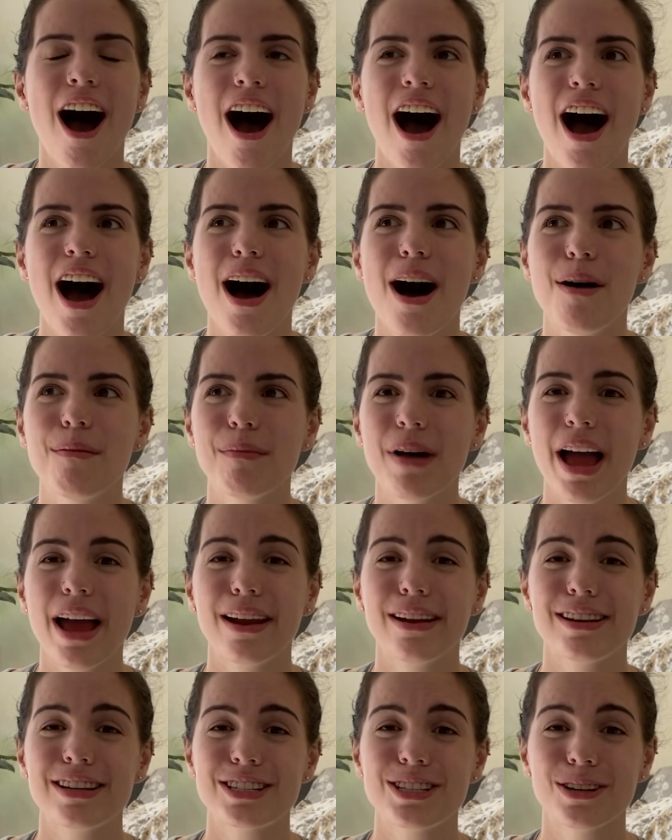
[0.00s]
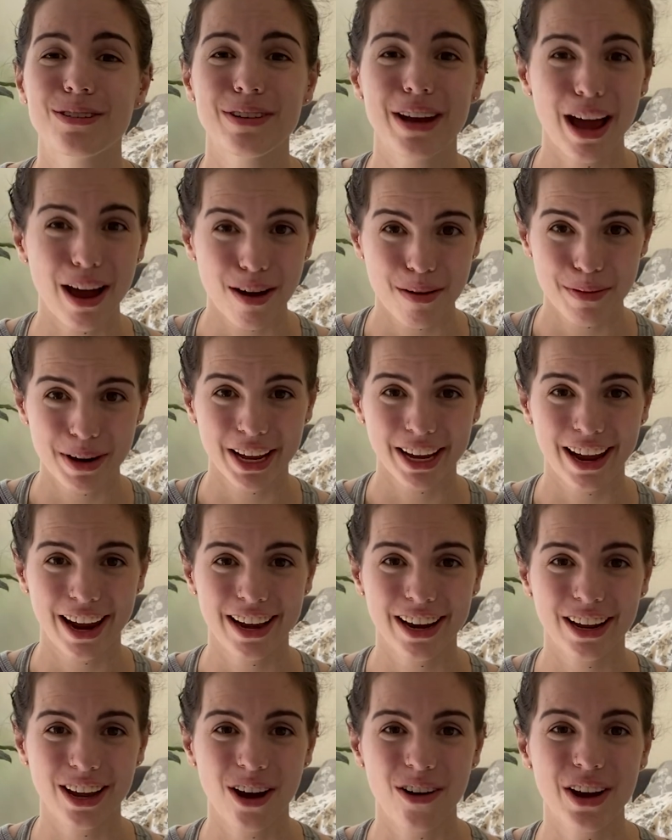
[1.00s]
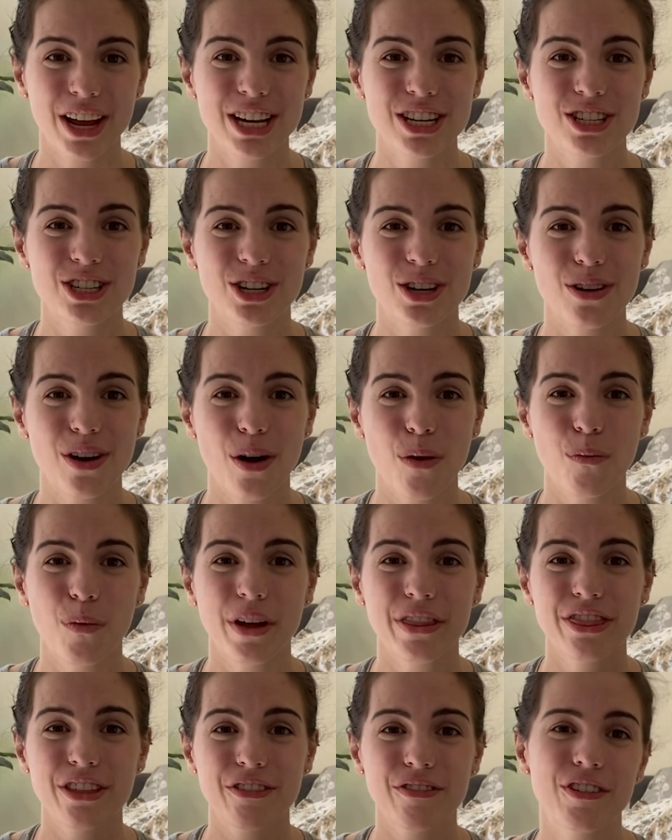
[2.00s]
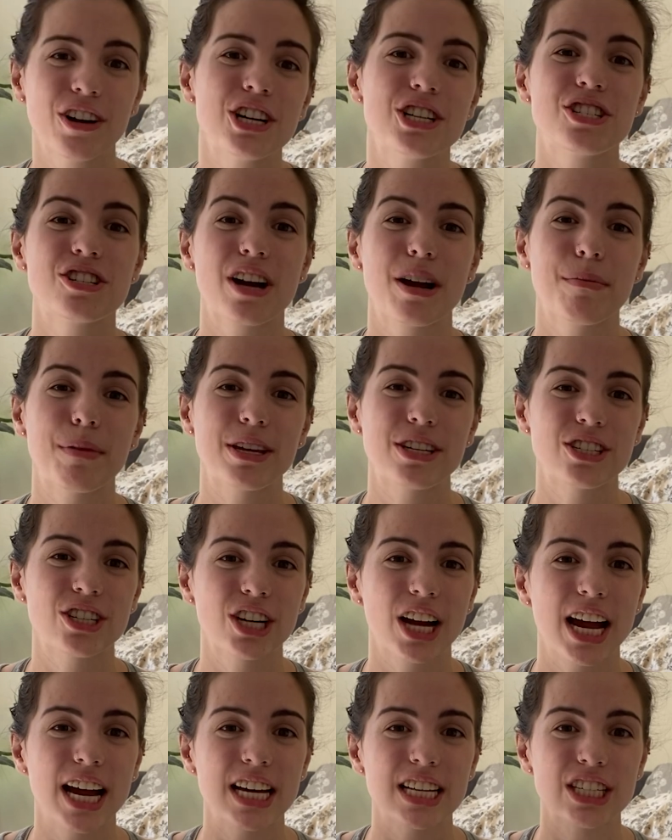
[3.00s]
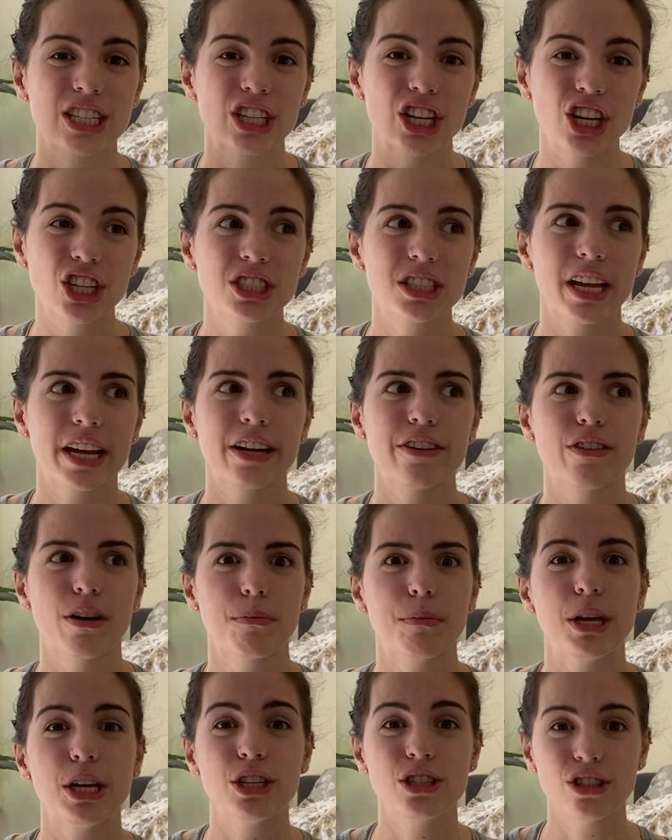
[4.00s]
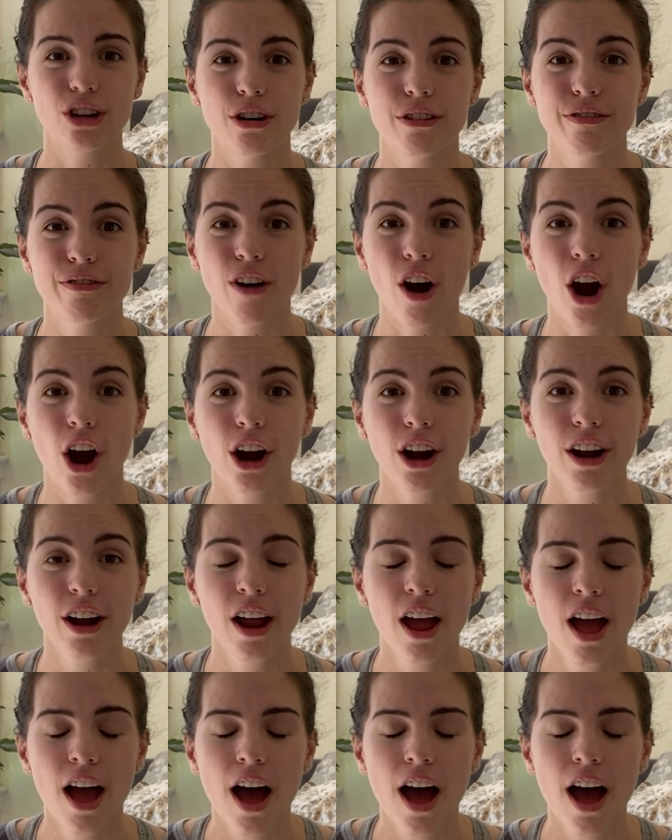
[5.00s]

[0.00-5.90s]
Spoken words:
And so now I'm gonna kind of go into what the first trimester has looked like for me so far.